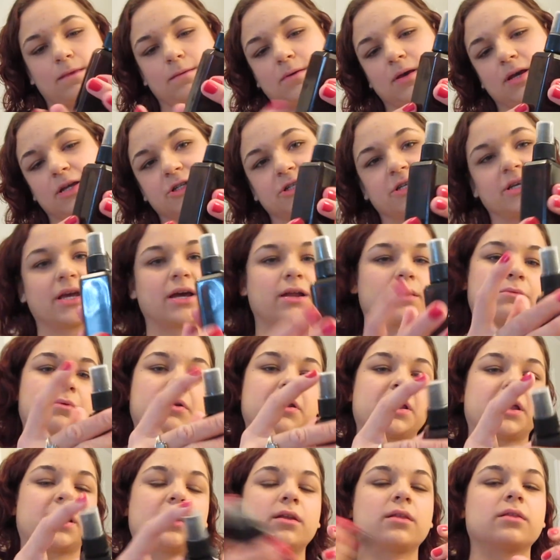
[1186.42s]
I'm actually kind of
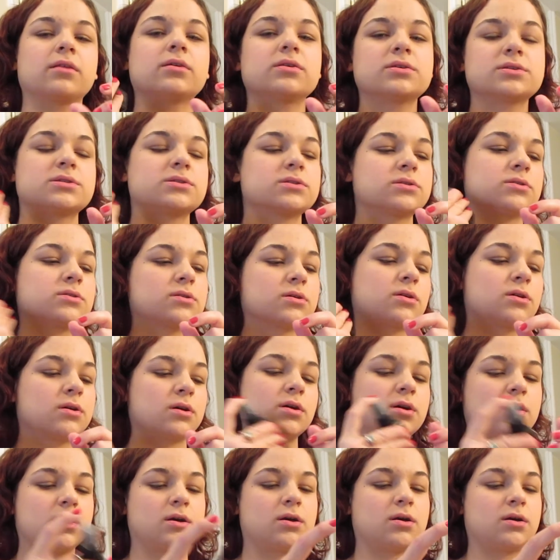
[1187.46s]
running out of this.
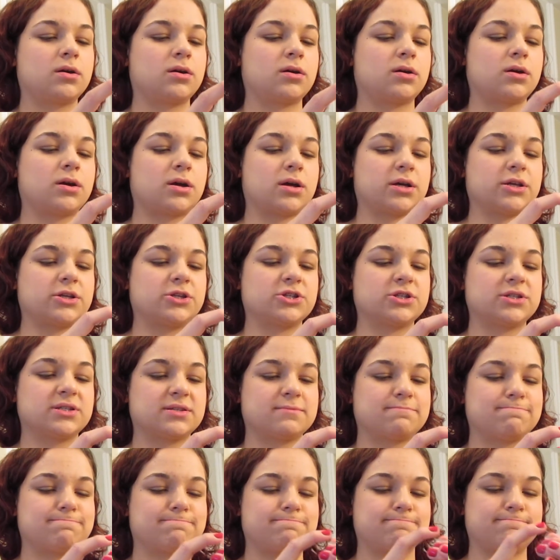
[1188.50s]
I
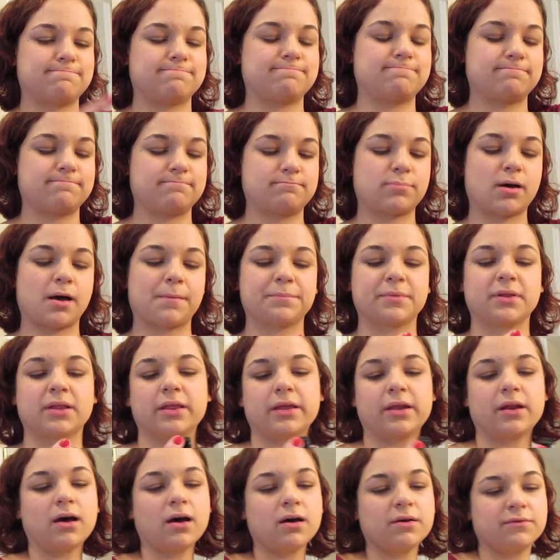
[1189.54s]
just pop the
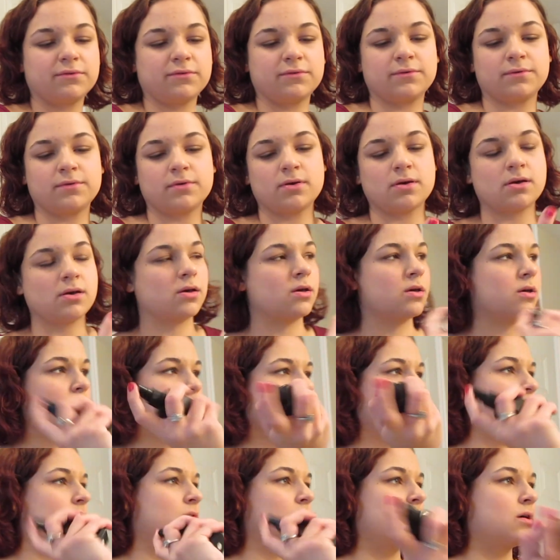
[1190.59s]
lid off
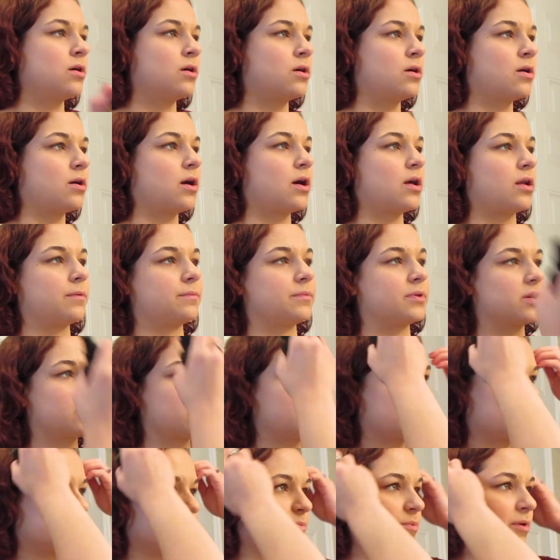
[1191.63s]
and I'm going
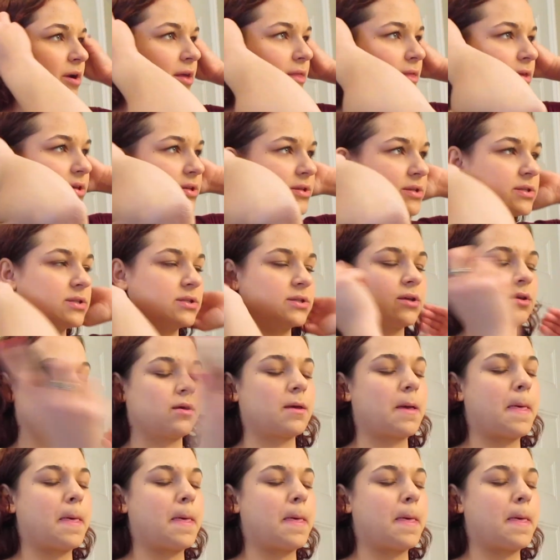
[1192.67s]
to spray this